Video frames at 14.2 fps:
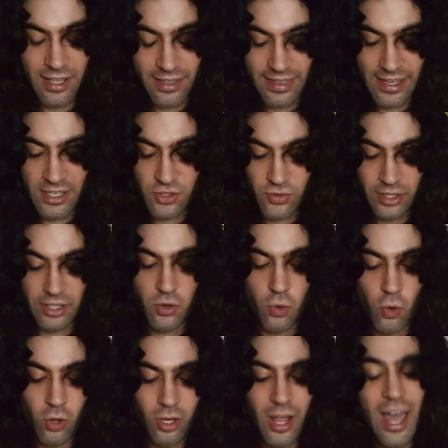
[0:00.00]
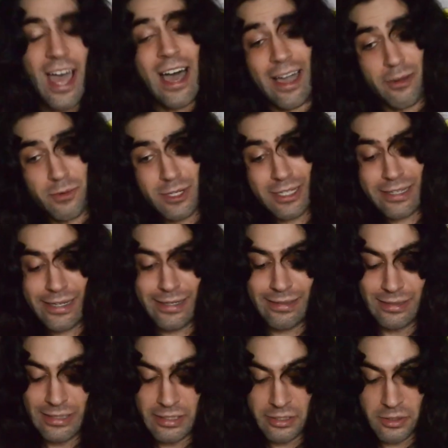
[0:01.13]
I think is really cool. I wish I had a
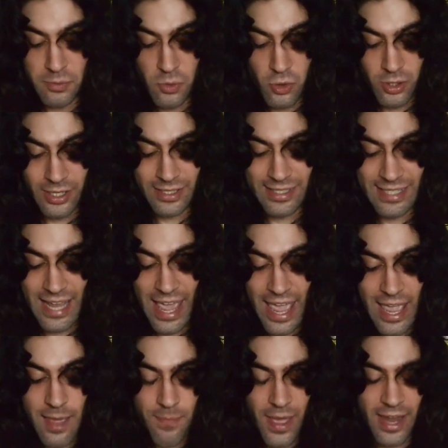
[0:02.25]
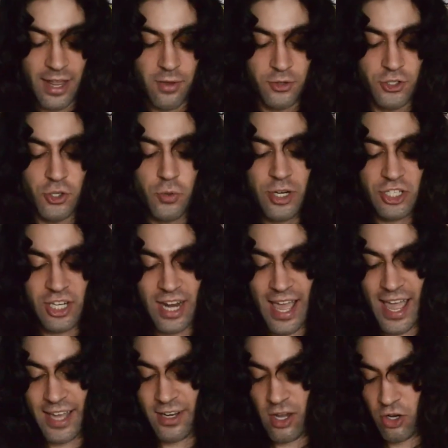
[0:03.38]
little more tape, and I do wish it
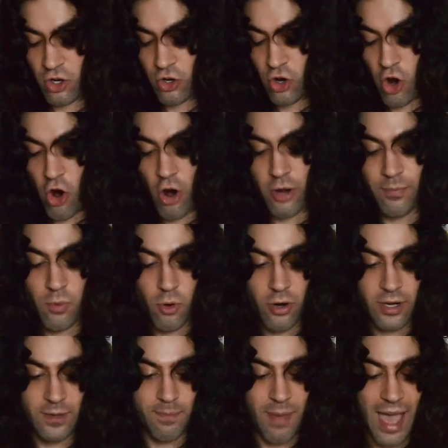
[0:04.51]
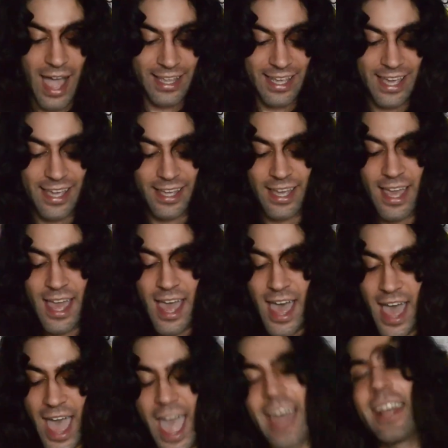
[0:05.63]
had a cardboard backing.
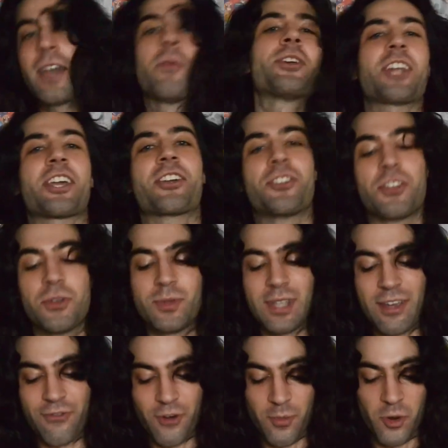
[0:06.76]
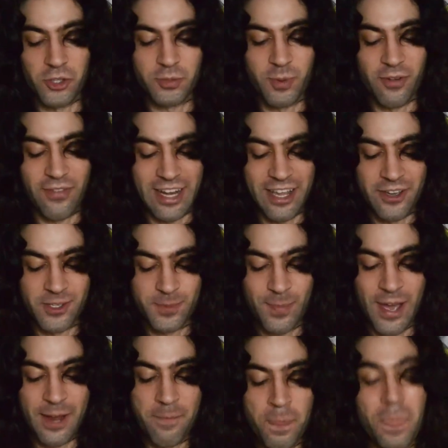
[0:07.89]
And I wish I could use it for multiple videos,
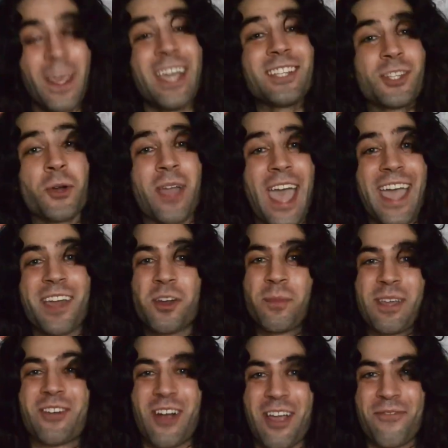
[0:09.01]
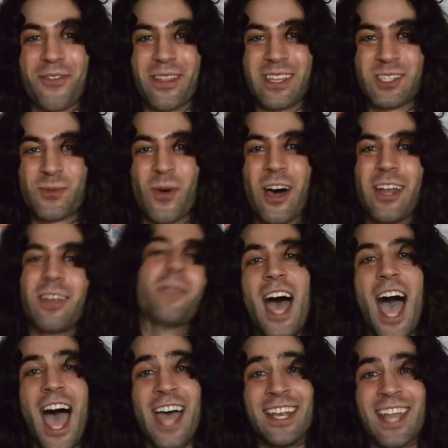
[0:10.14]
but it's okay, it'll be great for this one.
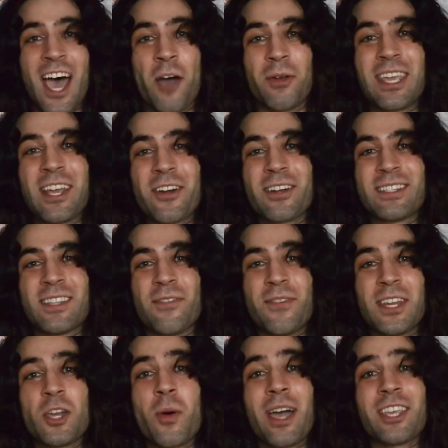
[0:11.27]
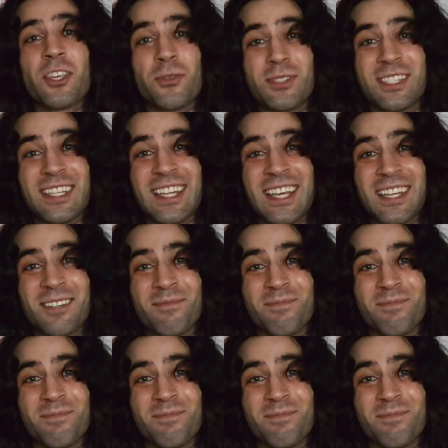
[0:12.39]
And now here is the video I used it in.